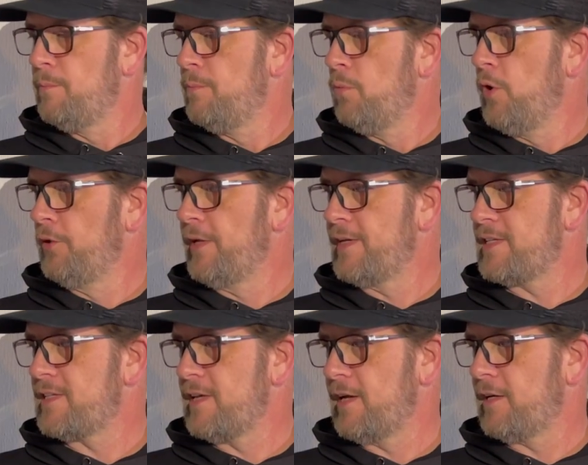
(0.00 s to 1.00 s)
Real nice
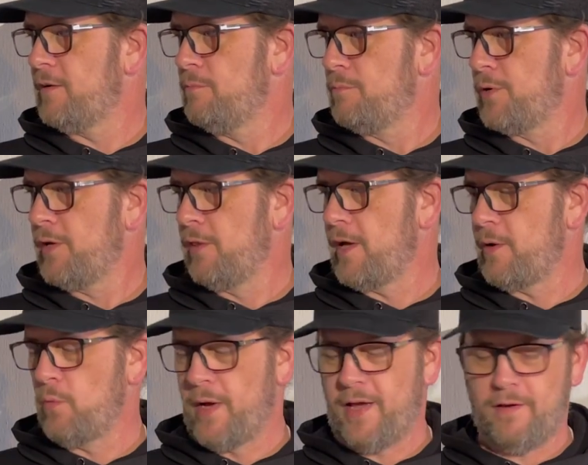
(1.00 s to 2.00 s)
stick, pretty
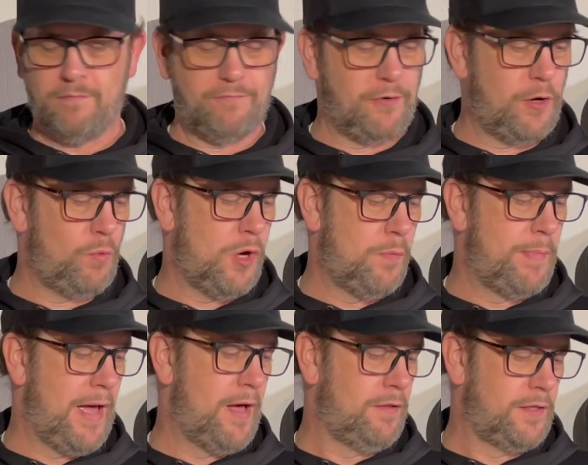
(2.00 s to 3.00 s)
lightweight, very well
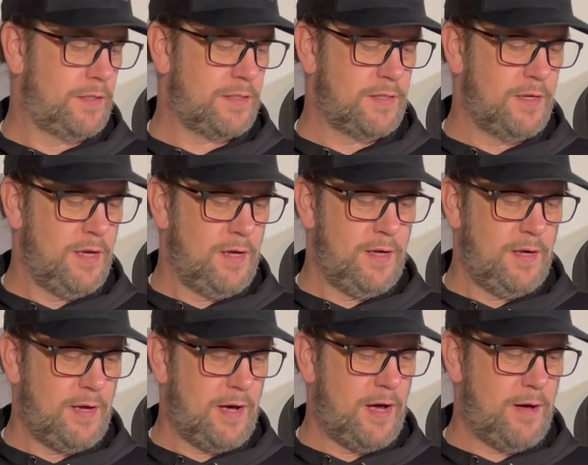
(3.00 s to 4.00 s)
balanced.
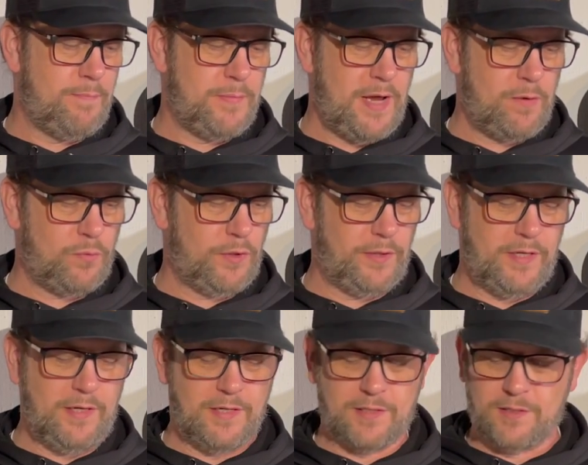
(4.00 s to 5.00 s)
Not
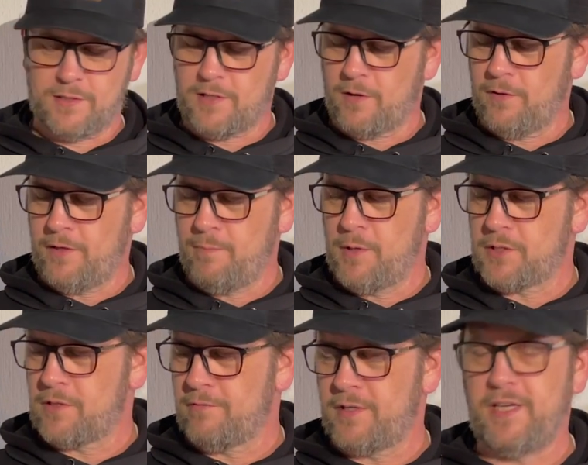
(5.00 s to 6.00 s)
really necessarily
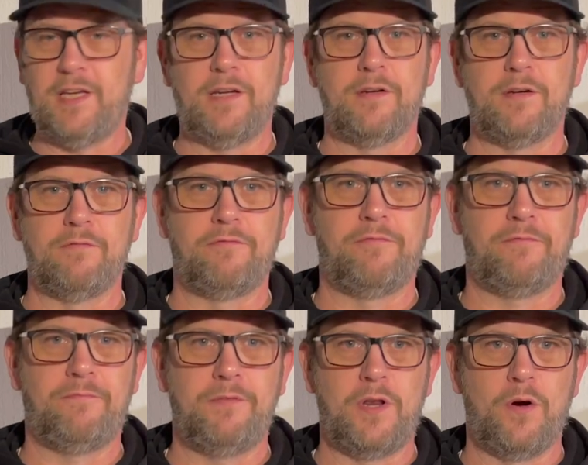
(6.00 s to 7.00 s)
much of a Heaton,
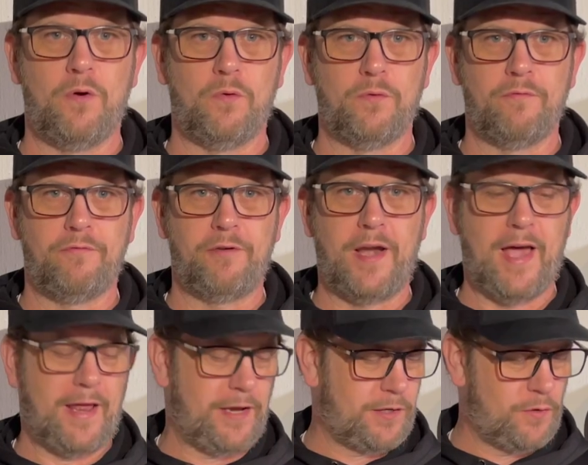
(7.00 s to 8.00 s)
you know,
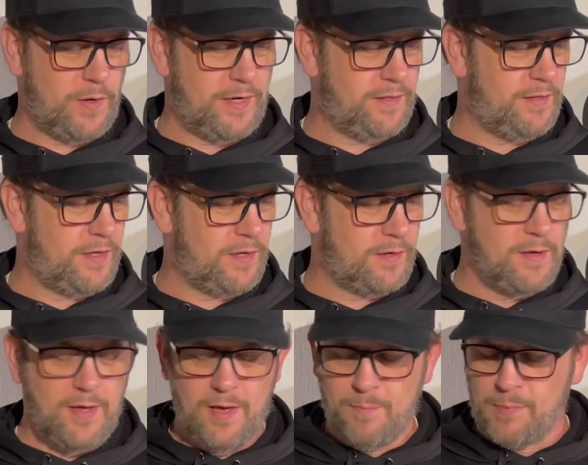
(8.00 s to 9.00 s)
fanatic or anything,
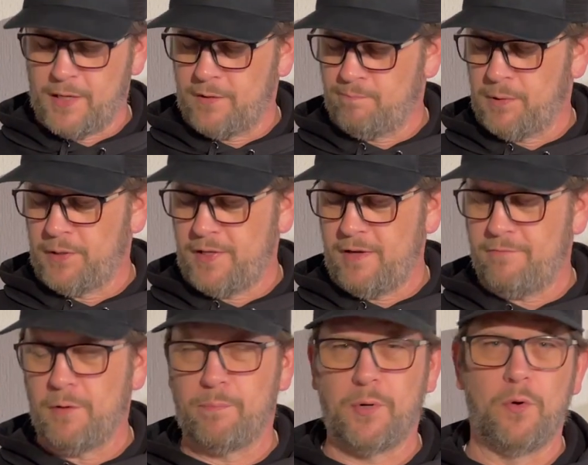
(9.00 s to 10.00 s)
but I believe
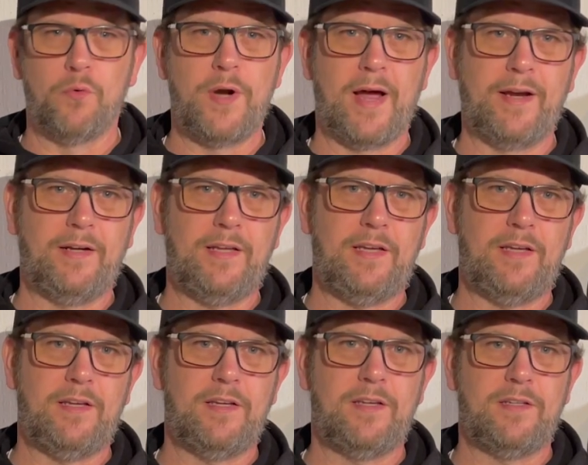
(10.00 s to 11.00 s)
the Pro
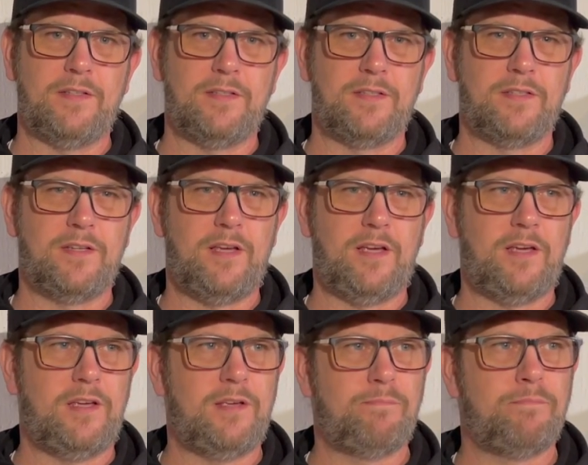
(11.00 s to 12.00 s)

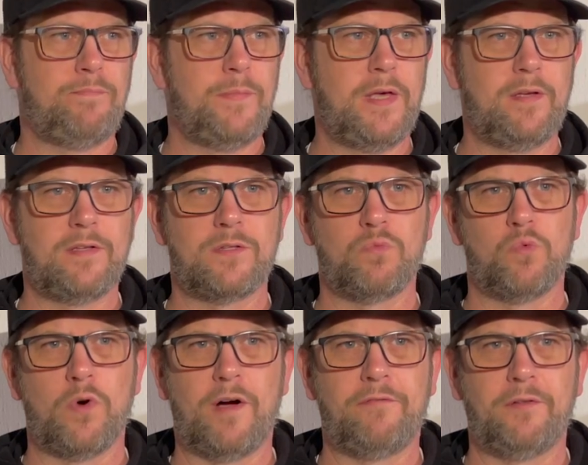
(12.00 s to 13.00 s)
90Z is
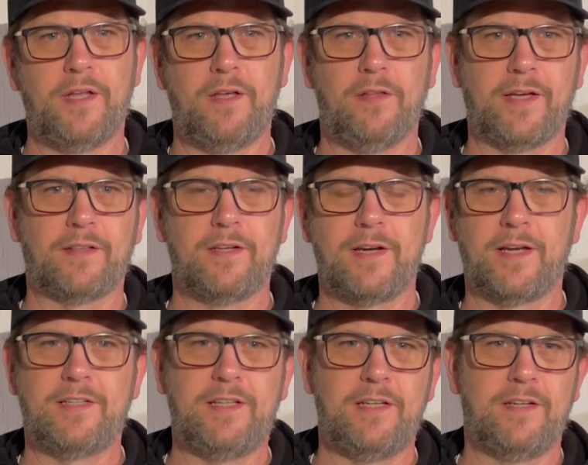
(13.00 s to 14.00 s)
roughly like the
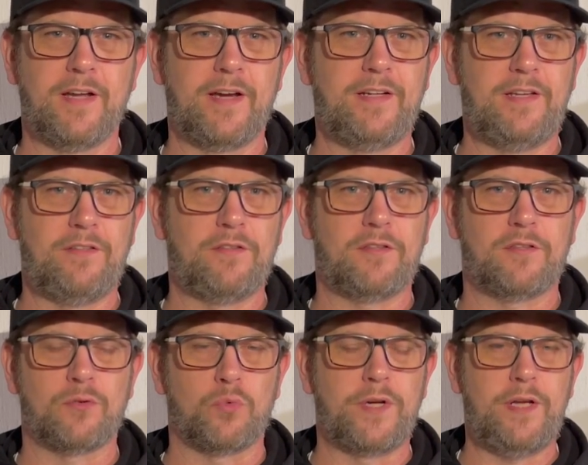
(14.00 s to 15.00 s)

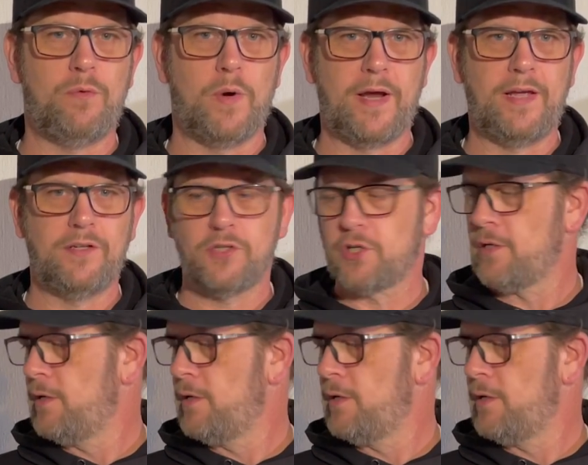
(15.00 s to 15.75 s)
1993 range.